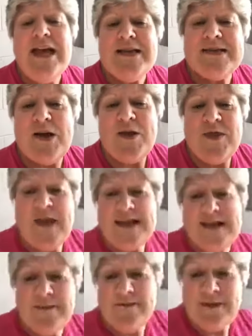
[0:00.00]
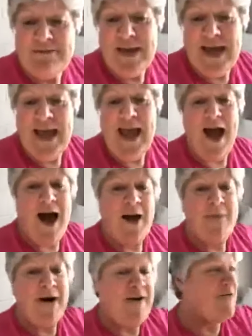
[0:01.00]
So that's it from me.
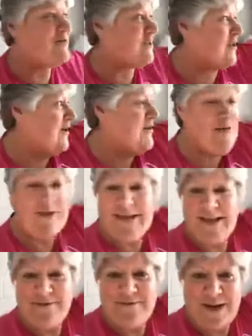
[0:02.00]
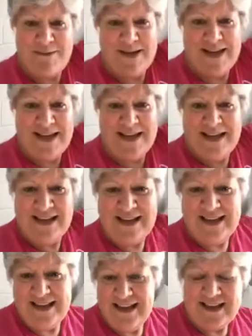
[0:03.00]
I'm off to go visit family
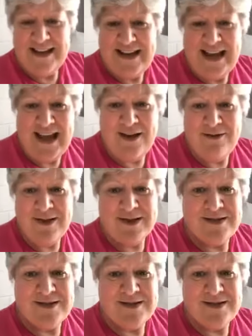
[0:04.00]
now.